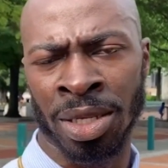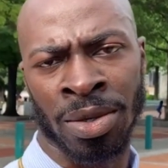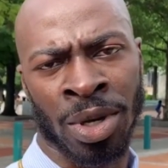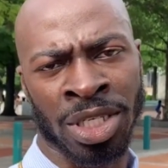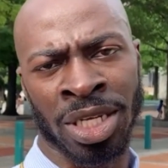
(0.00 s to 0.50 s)

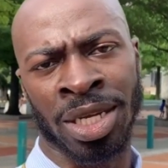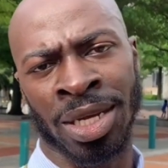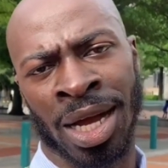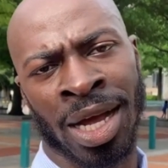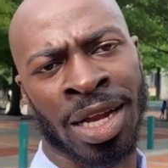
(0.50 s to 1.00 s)
well, shit,
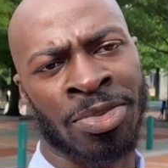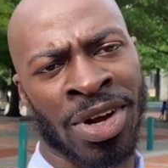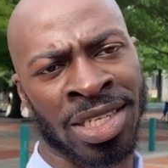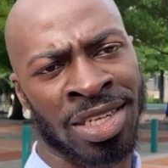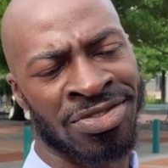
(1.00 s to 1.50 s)
I gotta
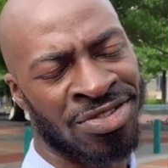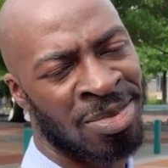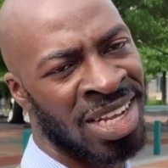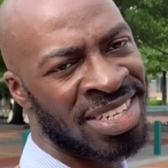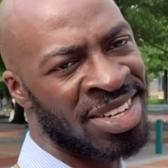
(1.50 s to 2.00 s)
process it for
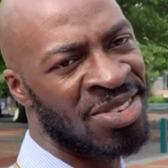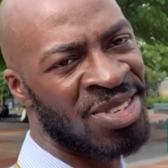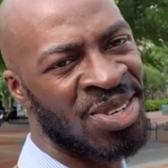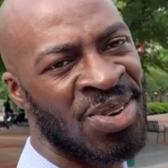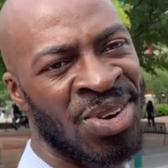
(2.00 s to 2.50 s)
myself
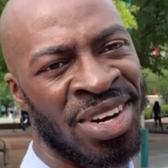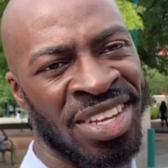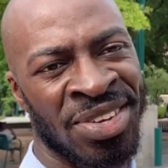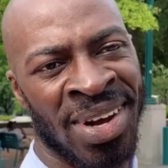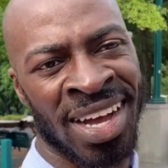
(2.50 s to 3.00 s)
too, or,
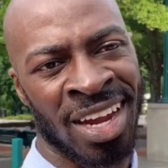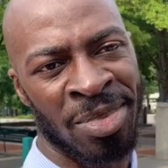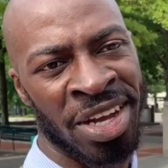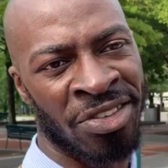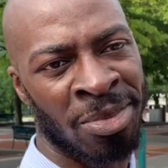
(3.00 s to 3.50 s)
you know, I gotta
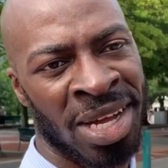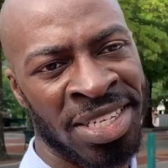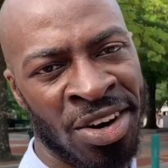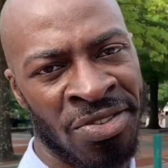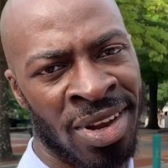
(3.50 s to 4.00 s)
be here for
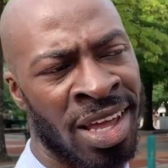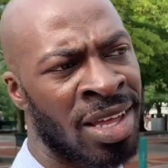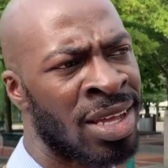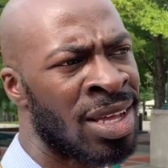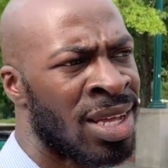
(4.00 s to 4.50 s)
myself. And
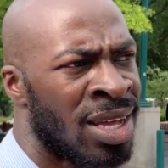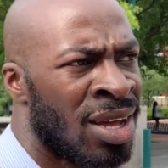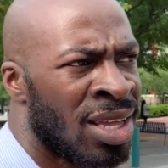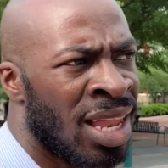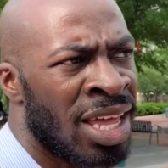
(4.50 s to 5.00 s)

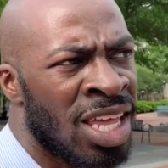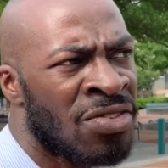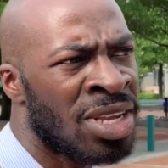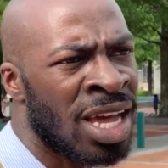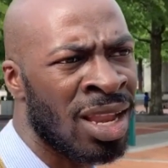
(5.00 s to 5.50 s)
like
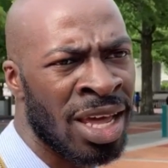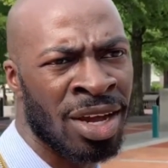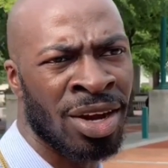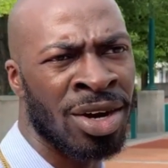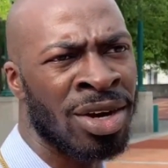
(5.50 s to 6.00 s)
even now, like,
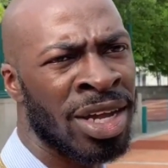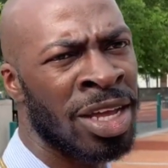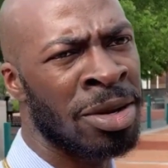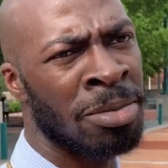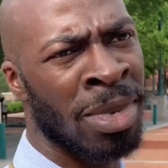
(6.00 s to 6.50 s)
her
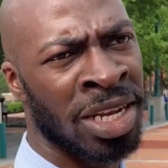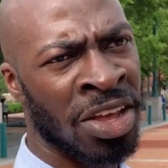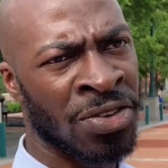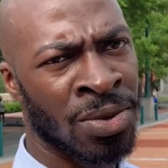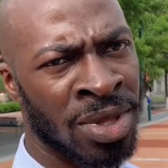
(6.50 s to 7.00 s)
and my
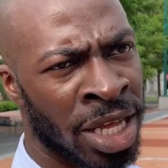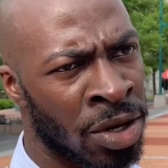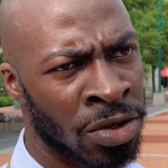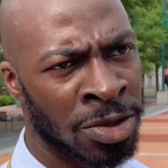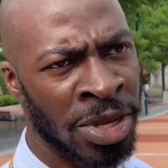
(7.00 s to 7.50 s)
nephew, they
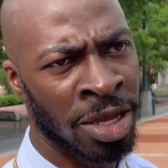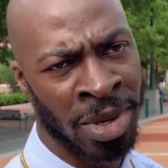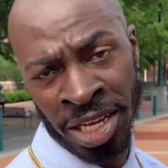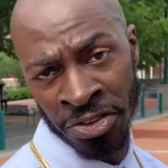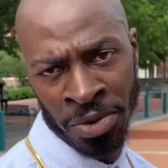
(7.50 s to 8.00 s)
don't speak.
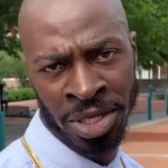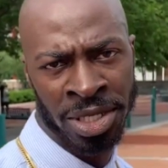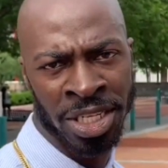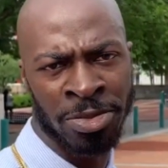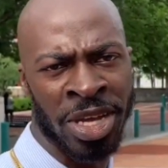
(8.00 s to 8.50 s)
My nephew
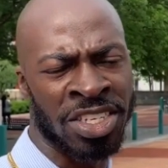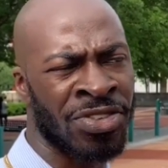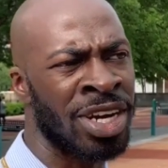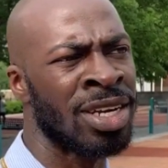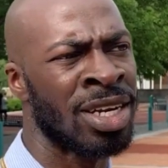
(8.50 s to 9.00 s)
was his best
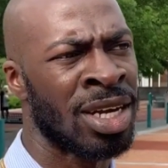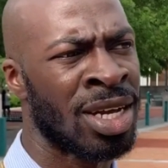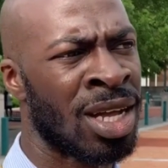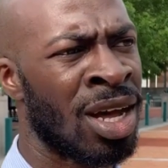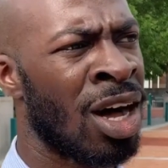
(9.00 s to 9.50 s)
friend,
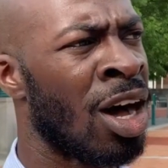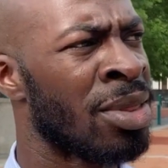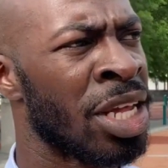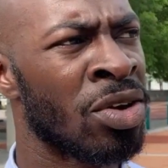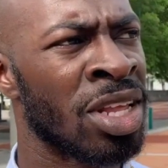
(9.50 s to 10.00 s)

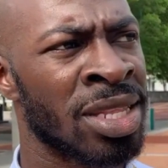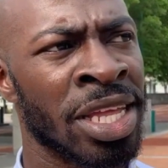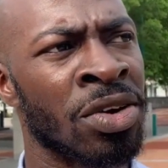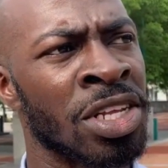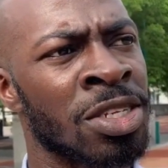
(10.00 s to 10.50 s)
They don't
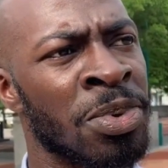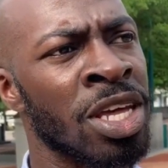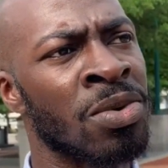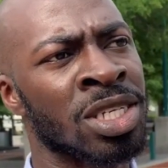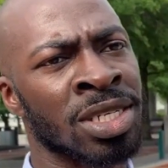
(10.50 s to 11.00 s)
even
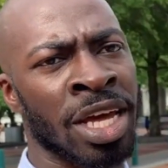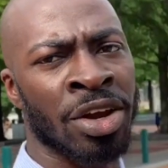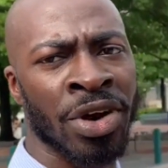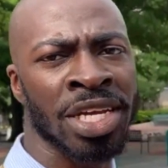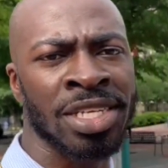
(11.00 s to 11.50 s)
speak, which is
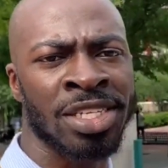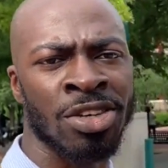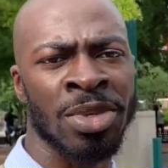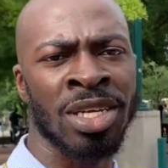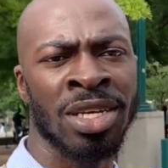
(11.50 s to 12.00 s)
like crazy
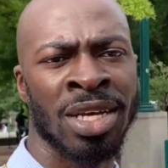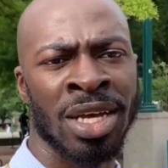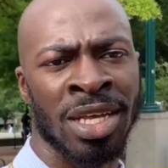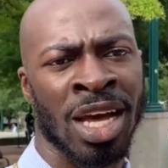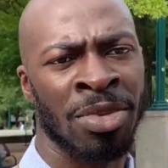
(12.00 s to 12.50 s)
to me. You know
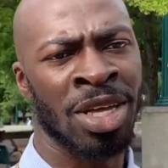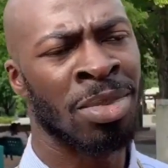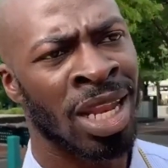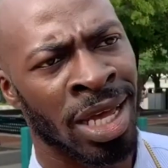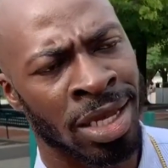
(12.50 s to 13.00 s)
what I mean?
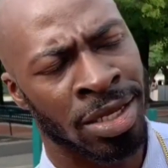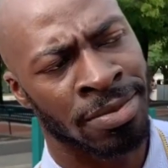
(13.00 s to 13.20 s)
But like,